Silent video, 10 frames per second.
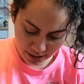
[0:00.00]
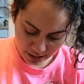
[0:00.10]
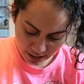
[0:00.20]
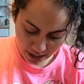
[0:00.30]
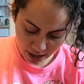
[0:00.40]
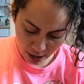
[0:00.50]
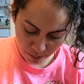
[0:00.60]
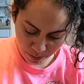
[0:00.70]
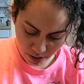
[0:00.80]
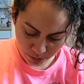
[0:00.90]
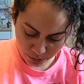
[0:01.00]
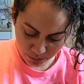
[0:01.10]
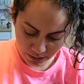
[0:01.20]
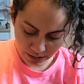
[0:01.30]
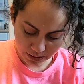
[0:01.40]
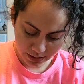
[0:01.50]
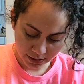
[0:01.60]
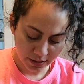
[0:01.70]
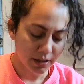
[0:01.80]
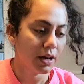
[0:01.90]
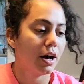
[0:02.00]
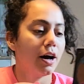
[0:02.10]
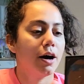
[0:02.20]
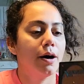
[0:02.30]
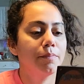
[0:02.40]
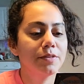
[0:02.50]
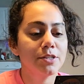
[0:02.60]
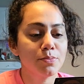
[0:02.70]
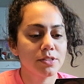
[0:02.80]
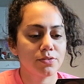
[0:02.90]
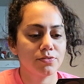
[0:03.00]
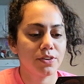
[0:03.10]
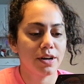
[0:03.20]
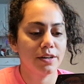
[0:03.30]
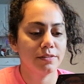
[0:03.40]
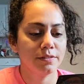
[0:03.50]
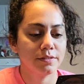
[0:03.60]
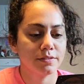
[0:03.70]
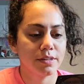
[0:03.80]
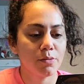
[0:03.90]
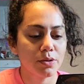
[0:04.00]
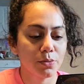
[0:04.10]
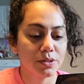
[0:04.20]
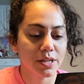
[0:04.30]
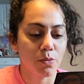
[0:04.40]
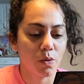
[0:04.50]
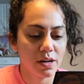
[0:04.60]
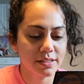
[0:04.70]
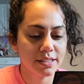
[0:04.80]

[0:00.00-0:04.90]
Yeah, probably. Um, this one's fun. Not one of the ones I wanted.